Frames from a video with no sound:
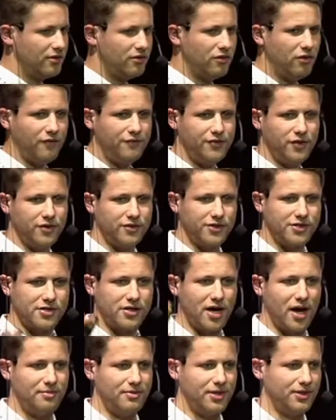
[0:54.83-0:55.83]
Who of you is
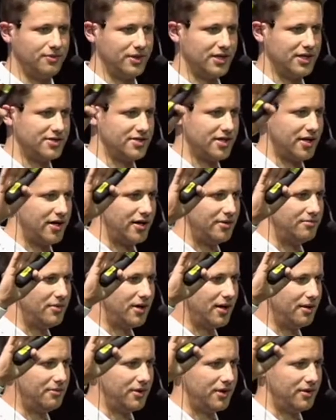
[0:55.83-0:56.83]
common with the term
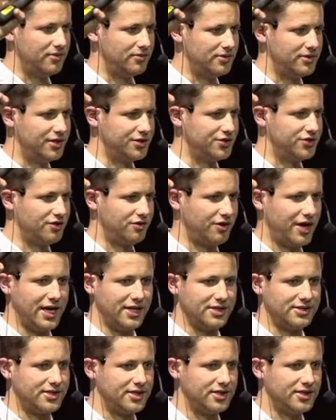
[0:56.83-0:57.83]
about digital
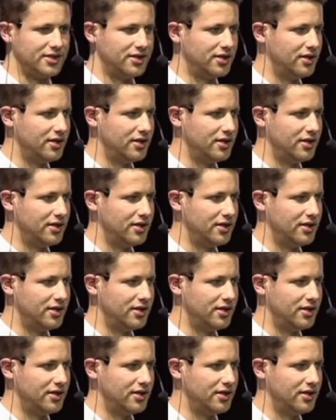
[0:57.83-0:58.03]
reality?